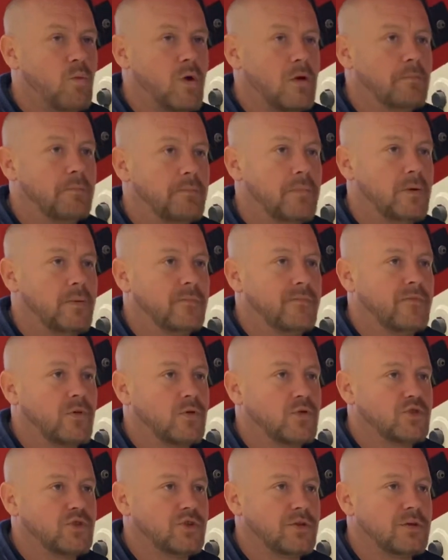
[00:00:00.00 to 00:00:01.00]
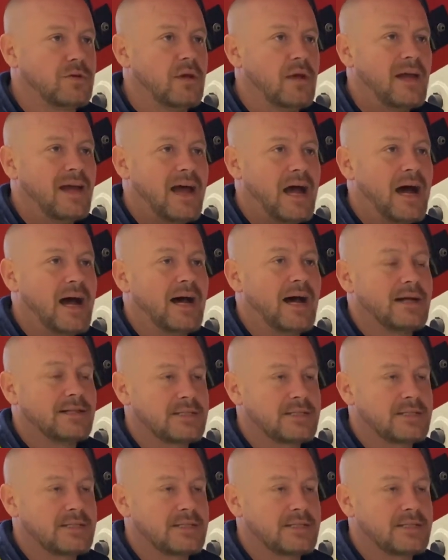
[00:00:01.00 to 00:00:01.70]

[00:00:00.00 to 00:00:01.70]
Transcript: one boom function at